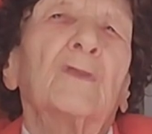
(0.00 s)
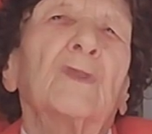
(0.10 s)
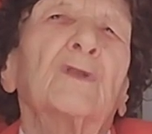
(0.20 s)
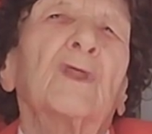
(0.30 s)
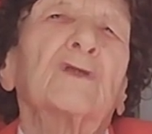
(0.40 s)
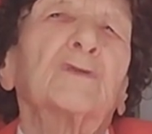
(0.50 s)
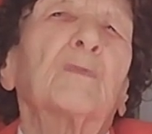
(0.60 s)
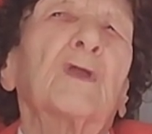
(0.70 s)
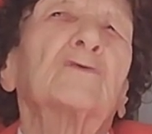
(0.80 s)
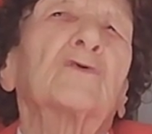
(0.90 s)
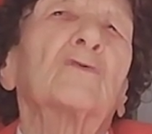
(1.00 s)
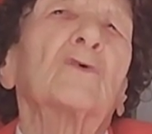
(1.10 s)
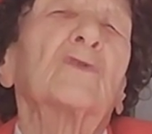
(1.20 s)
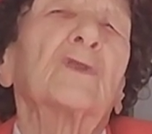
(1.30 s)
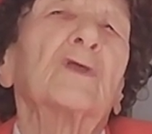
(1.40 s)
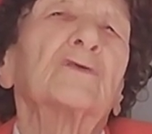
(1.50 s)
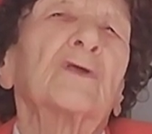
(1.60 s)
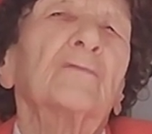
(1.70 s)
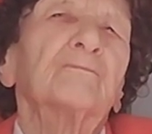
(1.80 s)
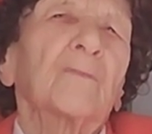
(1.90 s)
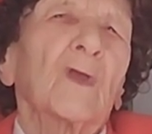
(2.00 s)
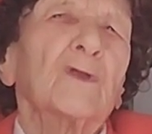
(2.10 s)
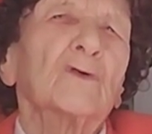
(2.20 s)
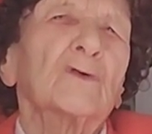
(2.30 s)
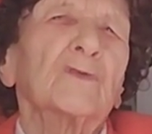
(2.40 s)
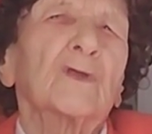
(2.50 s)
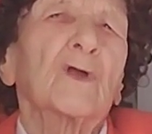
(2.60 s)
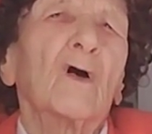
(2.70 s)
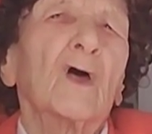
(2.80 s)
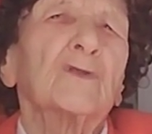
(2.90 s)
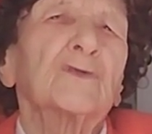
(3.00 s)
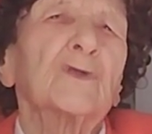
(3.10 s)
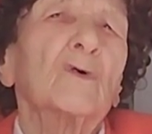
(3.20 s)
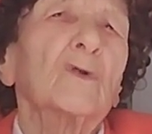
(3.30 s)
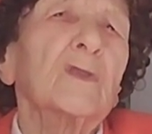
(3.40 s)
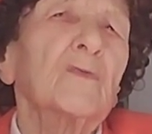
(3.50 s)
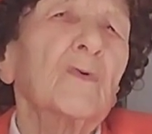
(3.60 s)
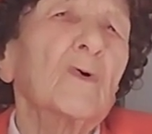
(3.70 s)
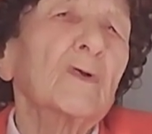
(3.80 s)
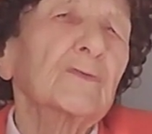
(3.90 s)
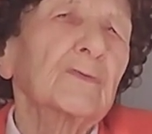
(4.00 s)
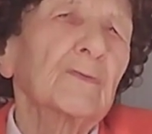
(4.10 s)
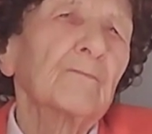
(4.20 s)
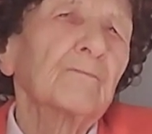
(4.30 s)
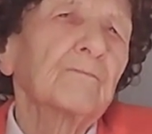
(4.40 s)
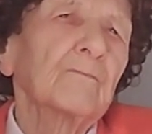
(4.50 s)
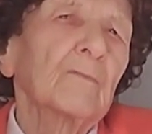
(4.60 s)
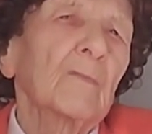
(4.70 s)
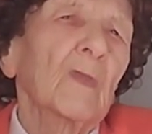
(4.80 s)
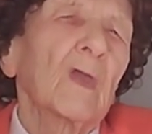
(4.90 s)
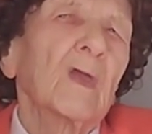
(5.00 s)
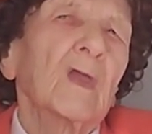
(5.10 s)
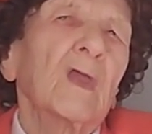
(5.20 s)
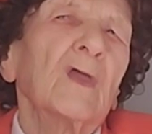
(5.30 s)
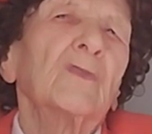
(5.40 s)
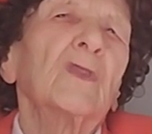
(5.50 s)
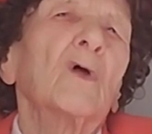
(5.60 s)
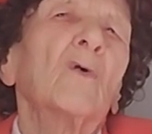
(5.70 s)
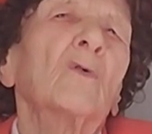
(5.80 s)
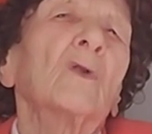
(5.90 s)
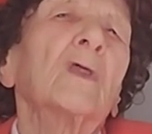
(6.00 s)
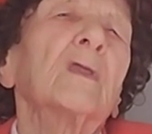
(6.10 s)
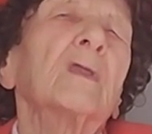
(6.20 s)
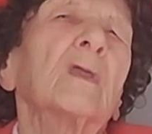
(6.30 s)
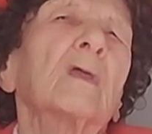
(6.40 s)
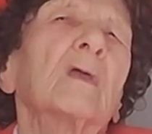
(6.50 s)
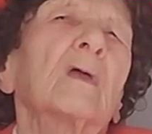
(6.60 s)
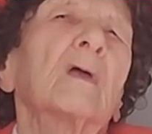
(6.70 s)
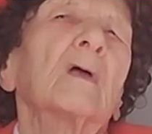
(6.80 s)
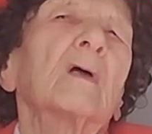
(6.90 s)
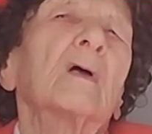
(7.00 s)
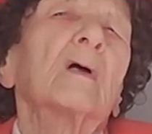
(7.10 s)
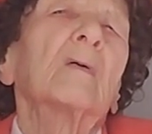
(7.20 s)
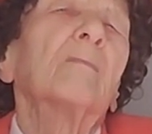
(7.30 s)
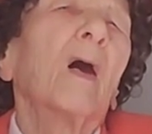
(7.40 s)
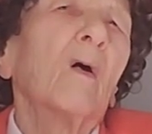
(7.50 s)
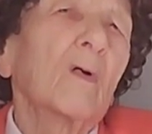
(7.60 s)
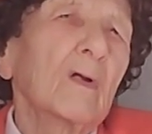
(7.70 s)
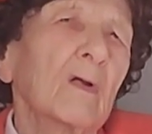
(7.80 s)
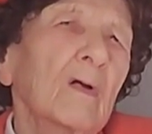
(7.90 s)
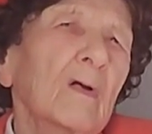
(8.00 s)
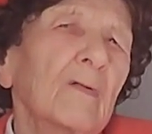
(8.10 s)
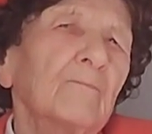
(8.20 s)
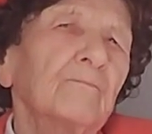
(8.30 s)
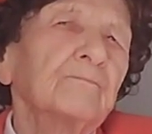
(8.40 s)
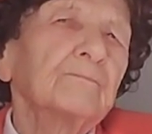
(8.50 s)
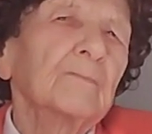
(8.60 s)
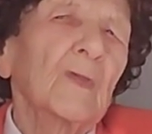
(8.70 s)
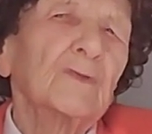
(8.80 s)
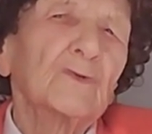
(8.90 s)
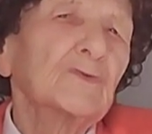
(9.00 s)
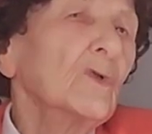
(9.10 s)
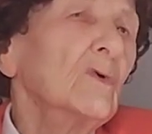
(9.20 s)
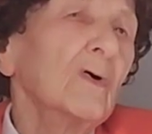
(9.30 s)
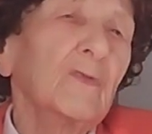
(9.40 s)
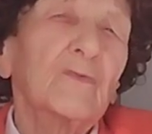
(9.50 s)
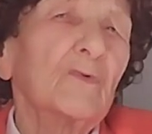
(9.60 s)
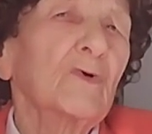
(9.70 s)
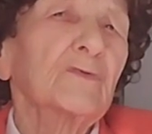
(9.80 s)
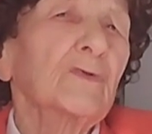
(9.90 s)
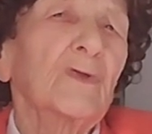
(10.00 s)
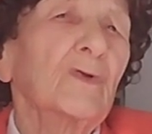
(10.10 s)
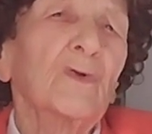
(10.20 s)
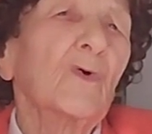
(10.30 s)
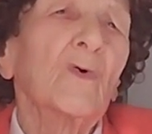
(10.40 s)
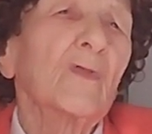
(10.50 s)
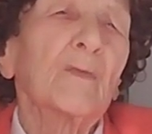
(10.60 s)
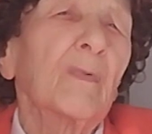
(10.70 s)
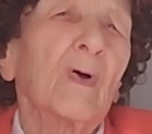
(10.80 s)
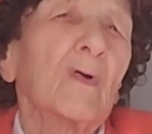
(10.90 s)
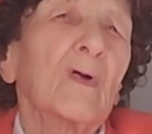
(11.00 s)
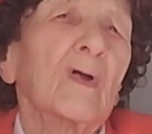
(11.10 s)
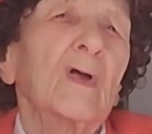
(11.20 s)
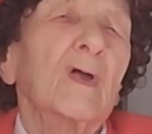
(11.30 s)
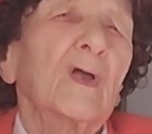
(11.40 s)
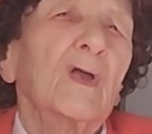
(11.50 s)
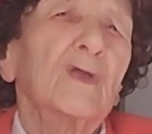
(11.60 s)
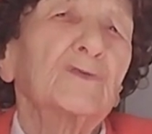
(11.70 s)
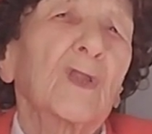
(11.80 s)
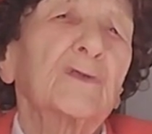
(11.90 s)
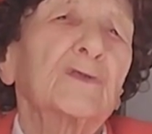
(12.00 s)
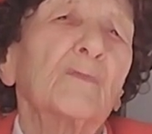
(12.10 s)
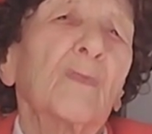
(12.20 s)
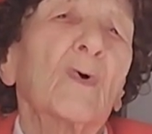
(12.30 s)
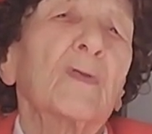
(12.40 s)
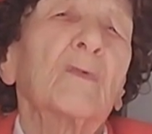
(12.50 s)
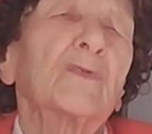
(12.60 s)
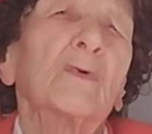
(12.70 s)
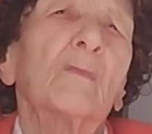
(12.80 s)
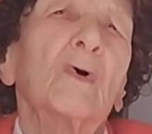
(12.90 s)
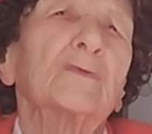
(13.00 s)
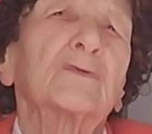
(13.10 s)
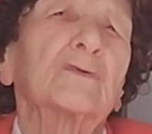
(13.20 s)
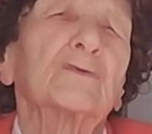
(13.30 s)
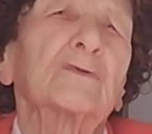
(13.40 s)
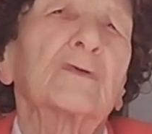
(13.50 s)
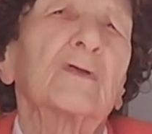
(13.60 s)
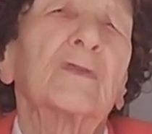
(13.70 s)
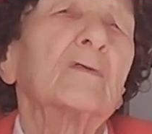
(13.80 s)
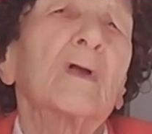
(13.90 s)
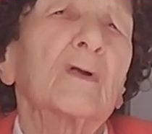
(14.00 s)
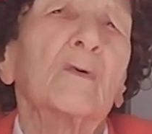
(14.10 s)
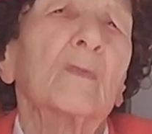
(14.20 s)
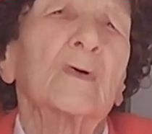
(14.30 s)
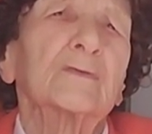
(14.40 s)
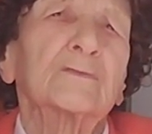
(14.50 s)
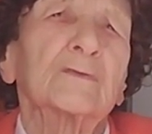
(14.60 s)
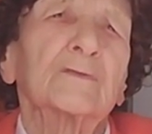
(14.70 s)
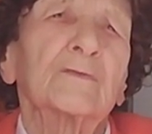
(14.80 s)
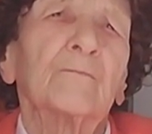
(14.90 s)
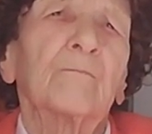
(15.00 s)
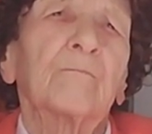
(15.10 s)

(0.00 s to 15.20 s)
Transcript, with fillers: And the next big truth is you learn that God is the only force and the only power. There's no other force, no other power. It's like the boy with the monsters. There are no monsters.